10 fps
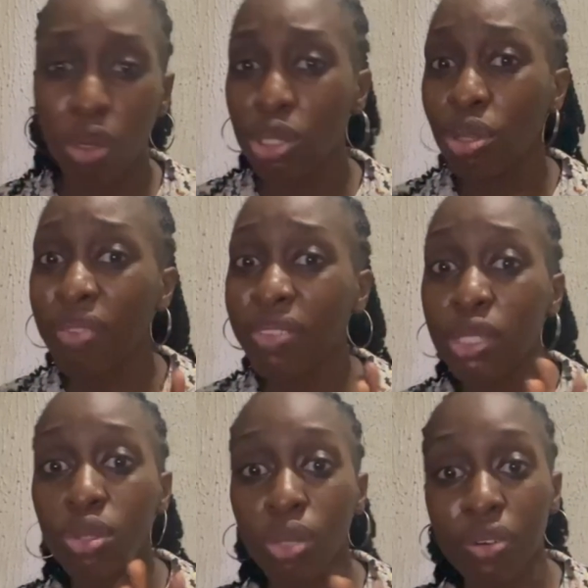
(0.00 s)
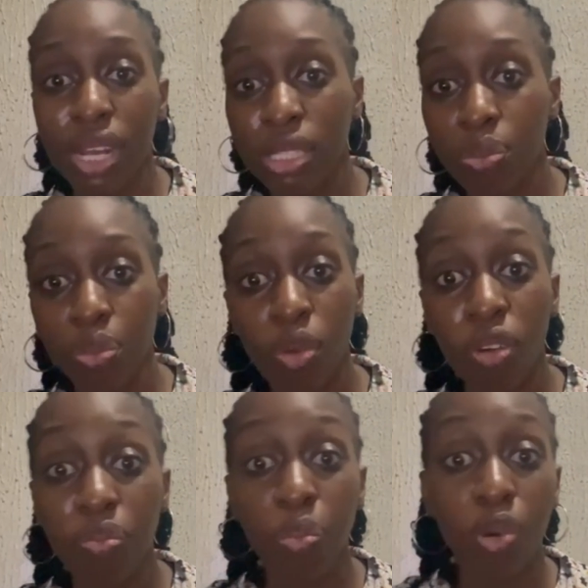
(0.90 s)
or traveling to areas
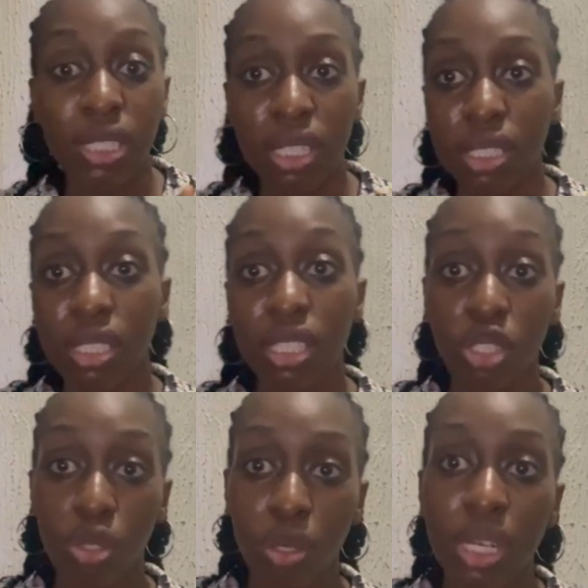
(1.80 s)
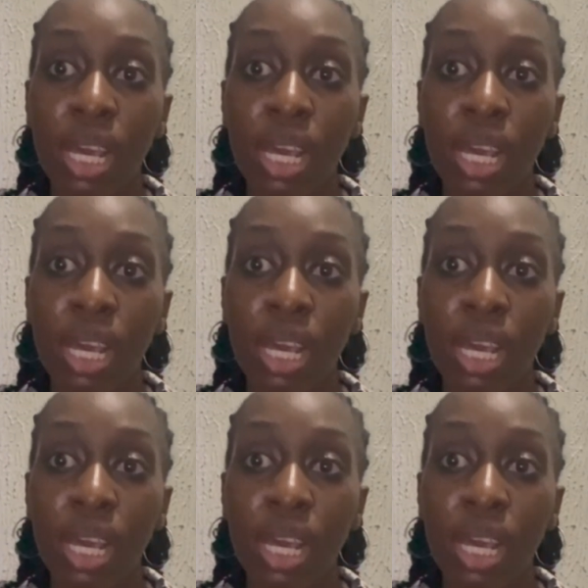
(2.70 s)
of poor sanitation,